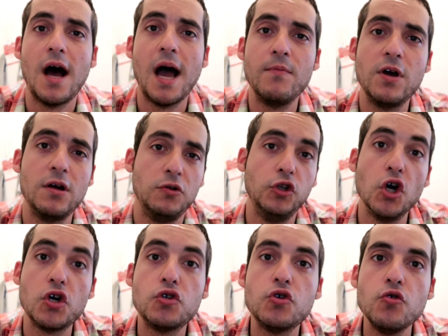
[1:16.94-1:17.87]
I'm gonna
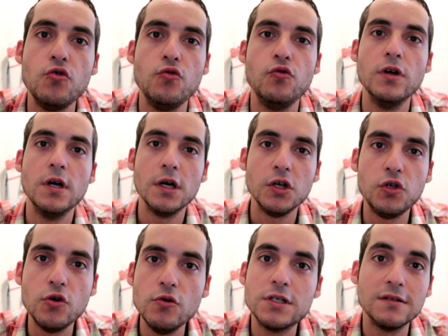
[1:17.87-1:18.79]
look to
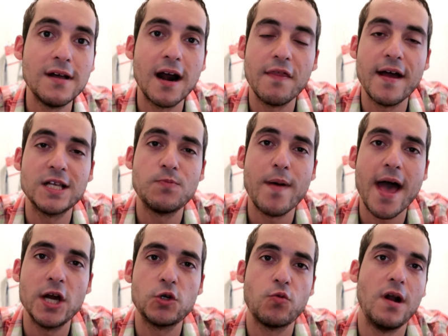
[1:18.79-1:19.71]
use a lot of that
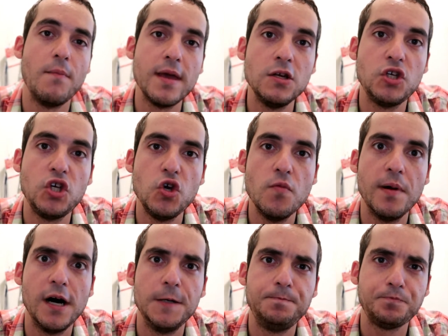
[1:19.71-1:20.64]
Spanish when I'm in
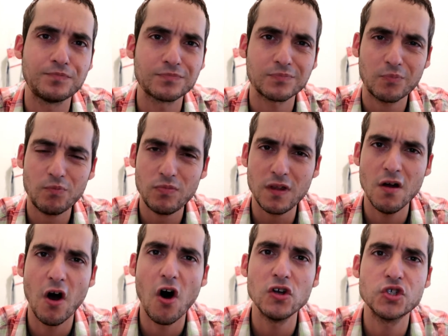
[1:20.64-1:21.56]
Cuba.
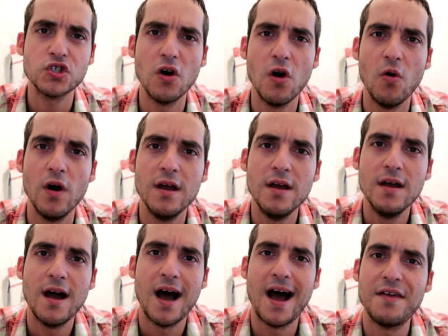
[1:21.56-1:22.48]
Also,
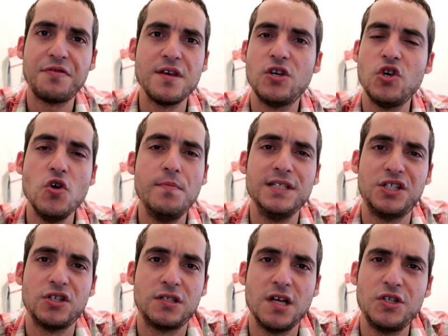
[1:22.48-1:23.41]
I think Cuba is
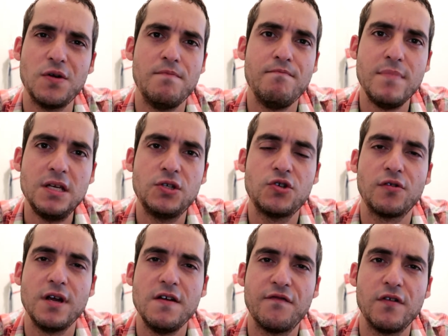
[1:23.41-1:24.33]
just such a
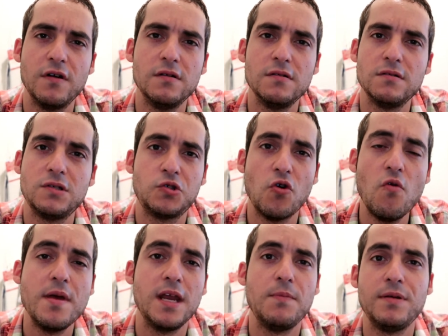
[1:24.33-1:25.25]
mystery for so
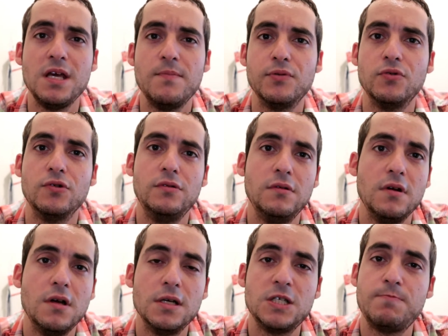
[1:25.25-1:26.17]
many people,
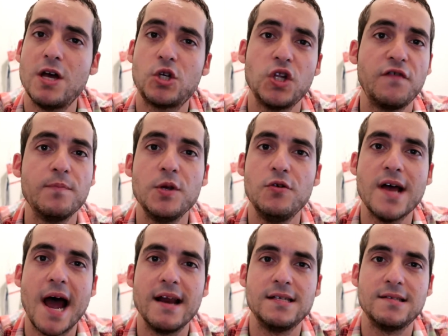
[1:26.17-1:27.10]
especially from the
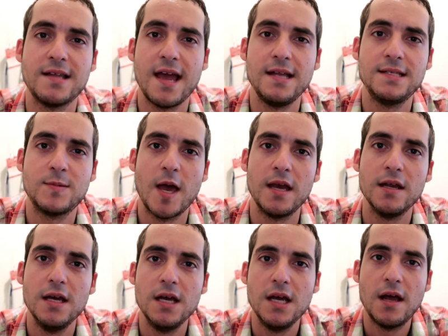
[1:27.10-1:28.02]
United States, that
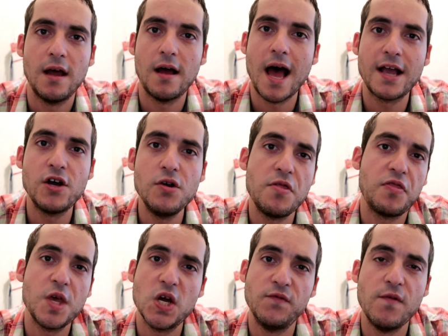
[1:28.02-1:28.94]
I couldn't
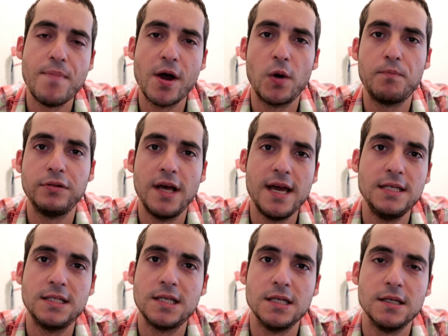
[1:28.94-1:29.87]
think of a better
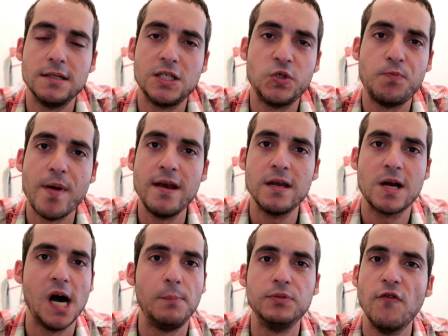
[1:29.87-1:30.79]
place to spend a
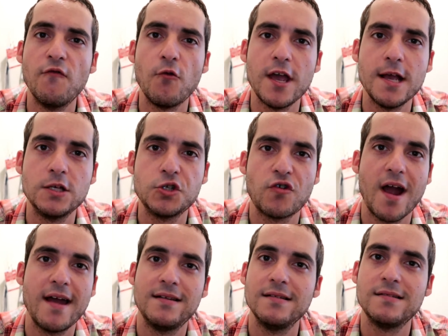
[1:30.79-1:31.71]
couple of weeks
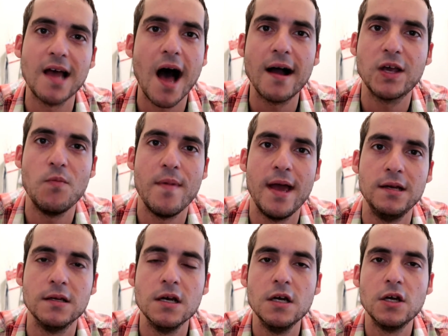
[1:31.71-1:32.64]
trying to
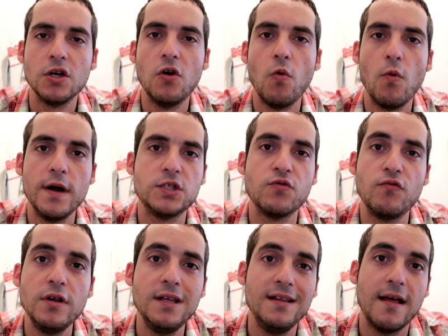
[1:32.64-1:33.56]
document, you know, what it's
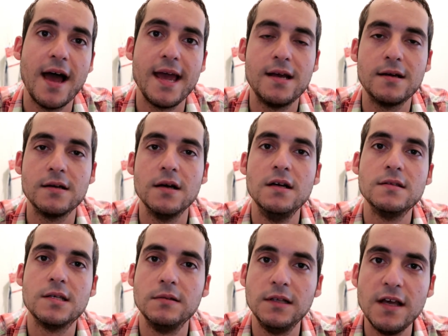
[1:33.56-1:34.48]
really like
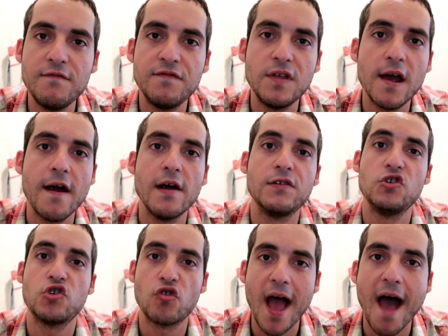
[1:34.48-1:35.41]
to live there, to
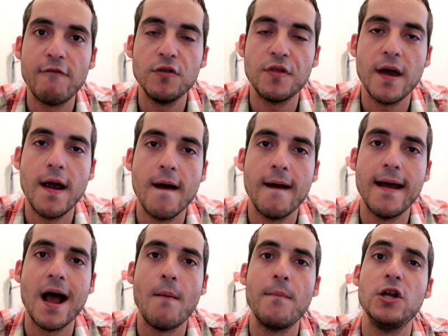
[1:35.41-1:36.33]
travel there,
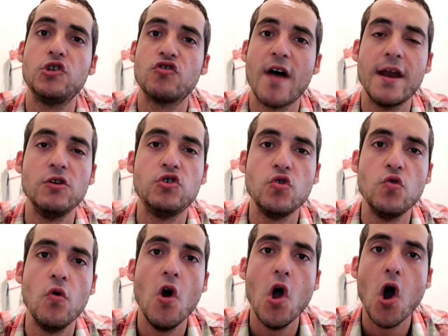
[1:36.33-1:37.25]
and I'm gonna try to
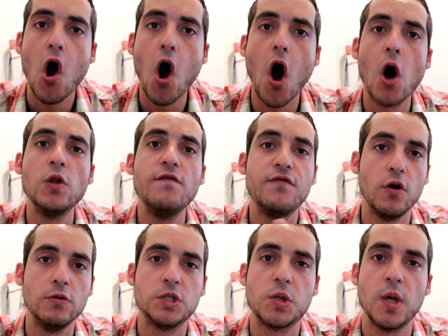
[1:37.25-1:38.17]
do all of
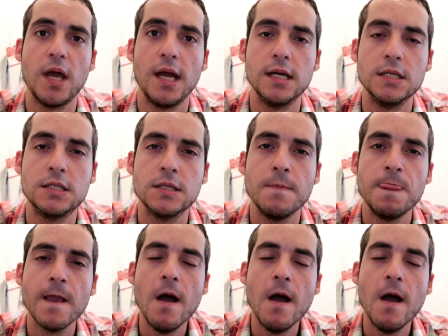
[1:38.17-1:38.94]
those things.